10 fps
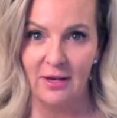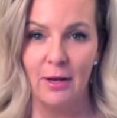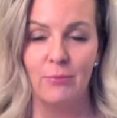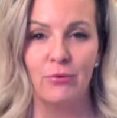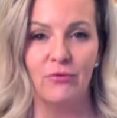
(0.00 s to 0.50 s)

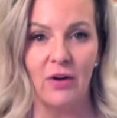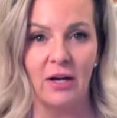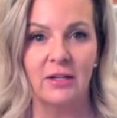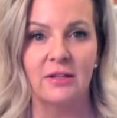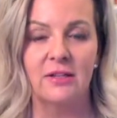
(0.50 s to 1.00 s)

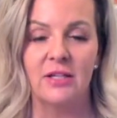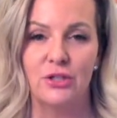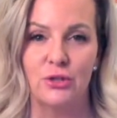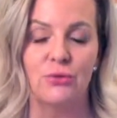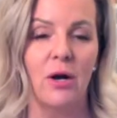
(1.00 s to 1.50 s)
provided that they
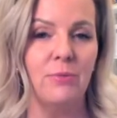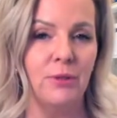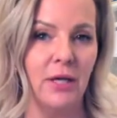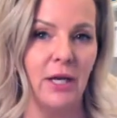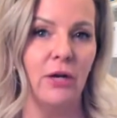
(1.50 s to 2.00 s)
do not
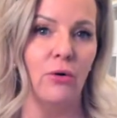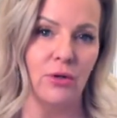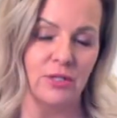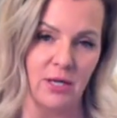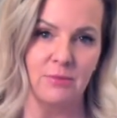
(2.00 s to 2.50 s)
play or
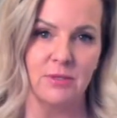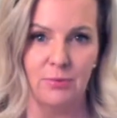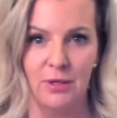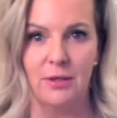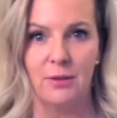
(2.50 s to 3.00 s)
attempt to
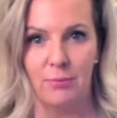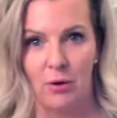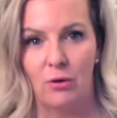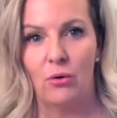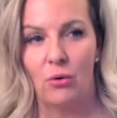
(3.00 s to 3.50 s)
play the
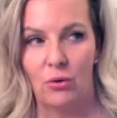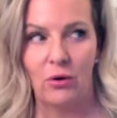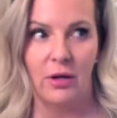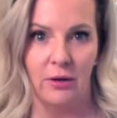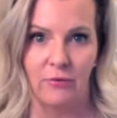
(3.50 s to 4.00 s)
ball or
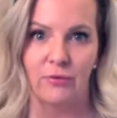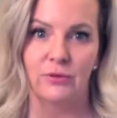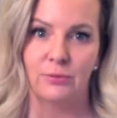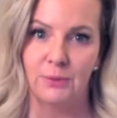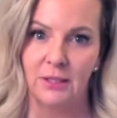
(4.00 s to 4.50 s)

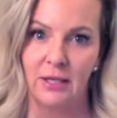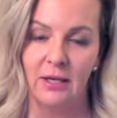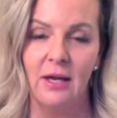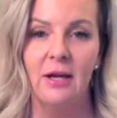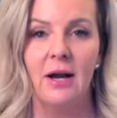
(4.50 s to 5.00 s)
influence play
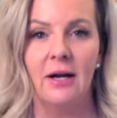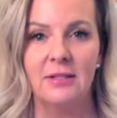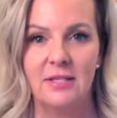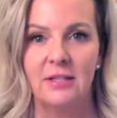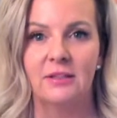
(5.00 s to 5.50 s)

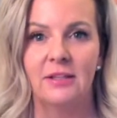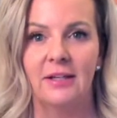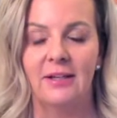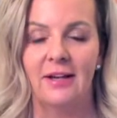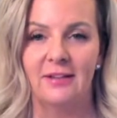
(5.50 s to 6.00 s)
until
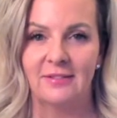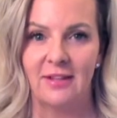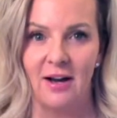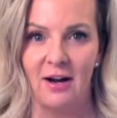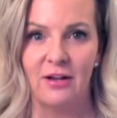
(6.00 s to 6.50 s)
it has
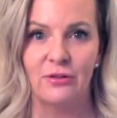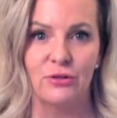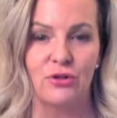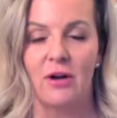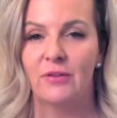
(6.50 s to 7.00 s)
either
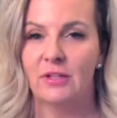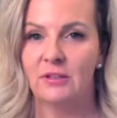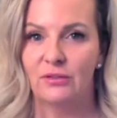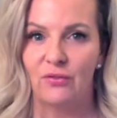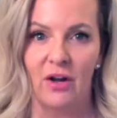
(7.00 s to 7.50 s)
traveled at
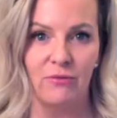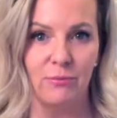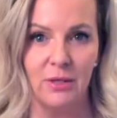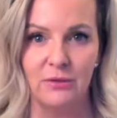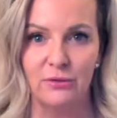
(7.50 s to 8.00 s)
least 5
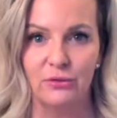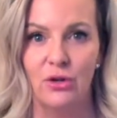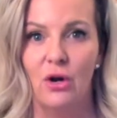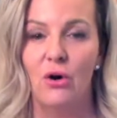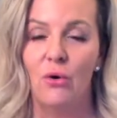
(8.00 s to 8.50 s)
meters
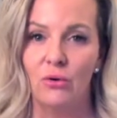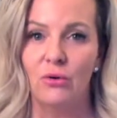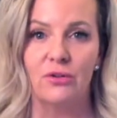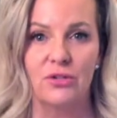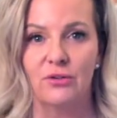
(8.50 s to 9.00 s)
or
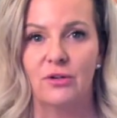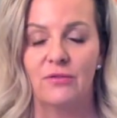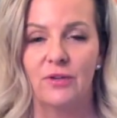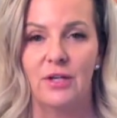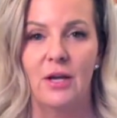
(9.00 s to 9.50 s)

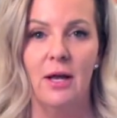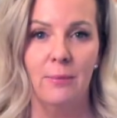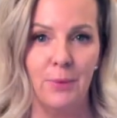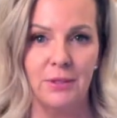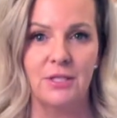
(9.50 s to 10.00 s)
alternatively
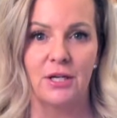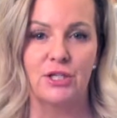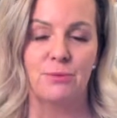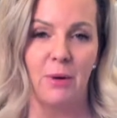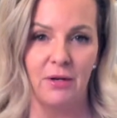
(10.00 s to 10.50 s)
been
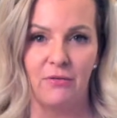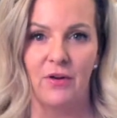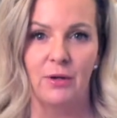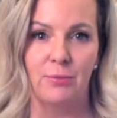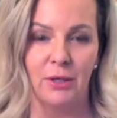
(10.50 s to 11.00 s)
touched by a
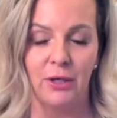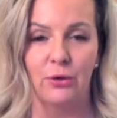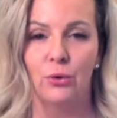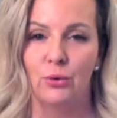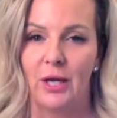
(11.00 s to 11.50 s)
defending player
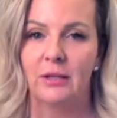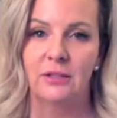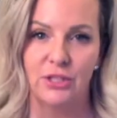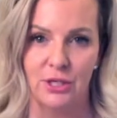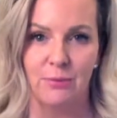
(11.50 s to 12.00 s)
who can
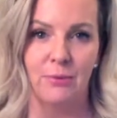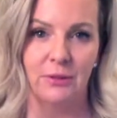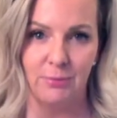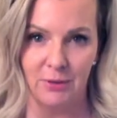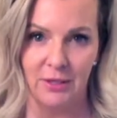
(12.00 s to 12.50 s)
legitimately
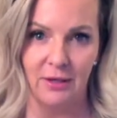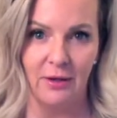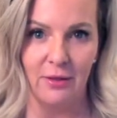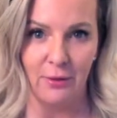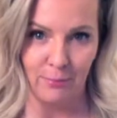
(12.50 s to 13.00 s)
play
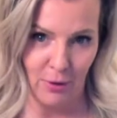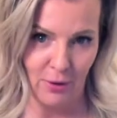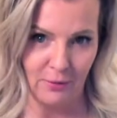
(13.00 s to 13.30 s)
the ball.